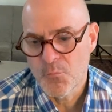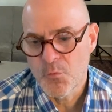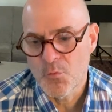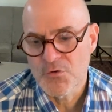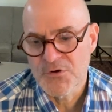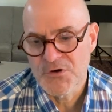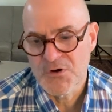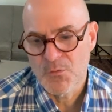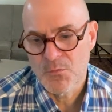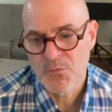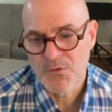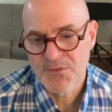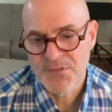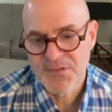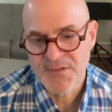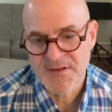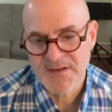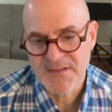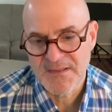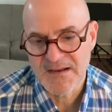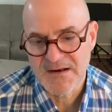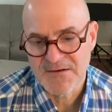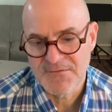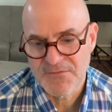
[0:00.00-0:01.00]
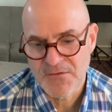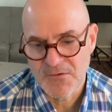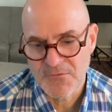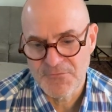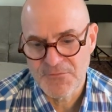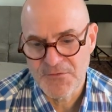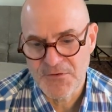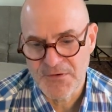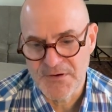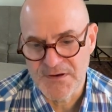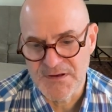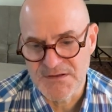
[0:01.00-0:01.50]
you know, one thing that I felt
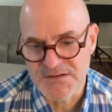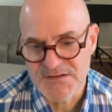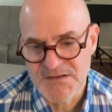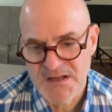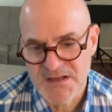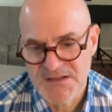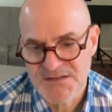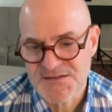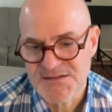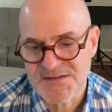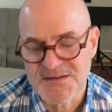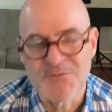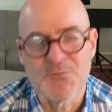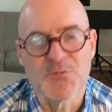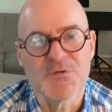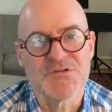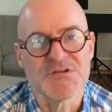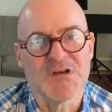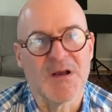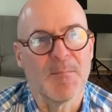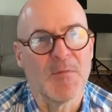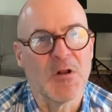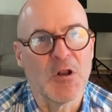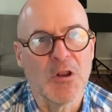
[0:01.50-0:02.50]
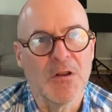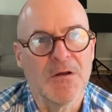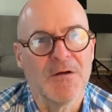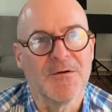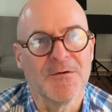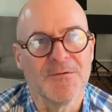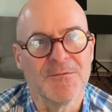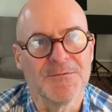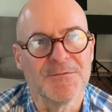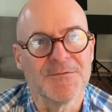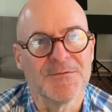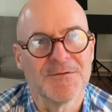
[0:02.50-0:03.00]
very intensely was I'm
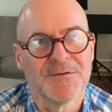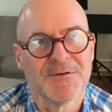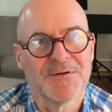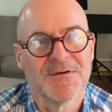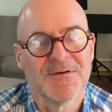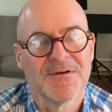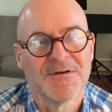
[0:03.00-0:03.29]
alone.